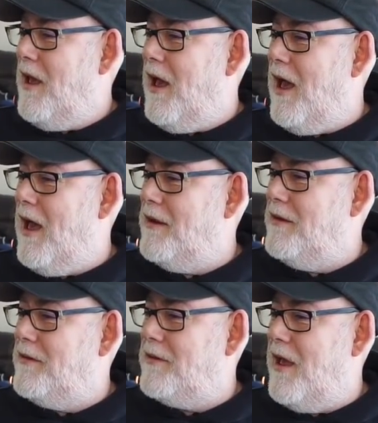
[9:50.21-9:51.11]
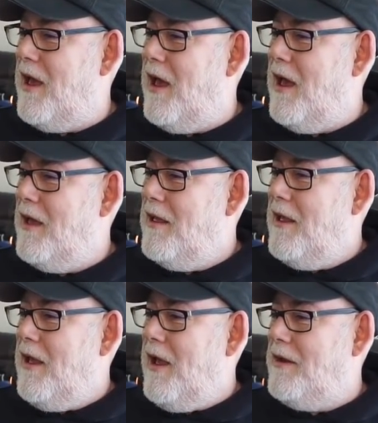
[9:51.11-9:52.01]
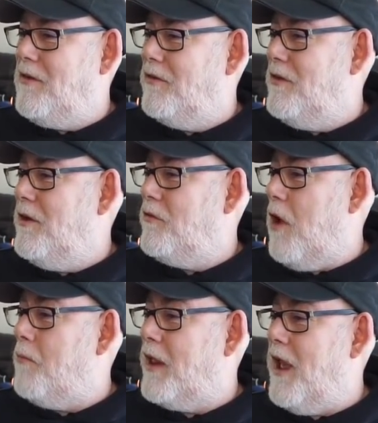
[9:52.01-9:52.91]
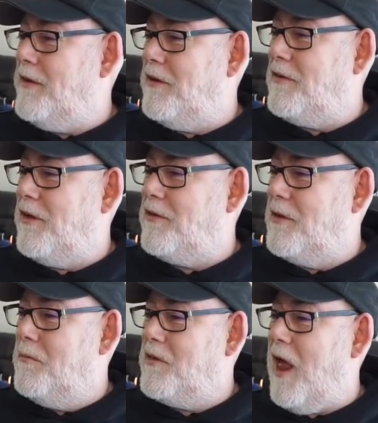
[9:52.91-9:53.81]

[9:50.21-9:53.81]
and it doesn't use complicated systems,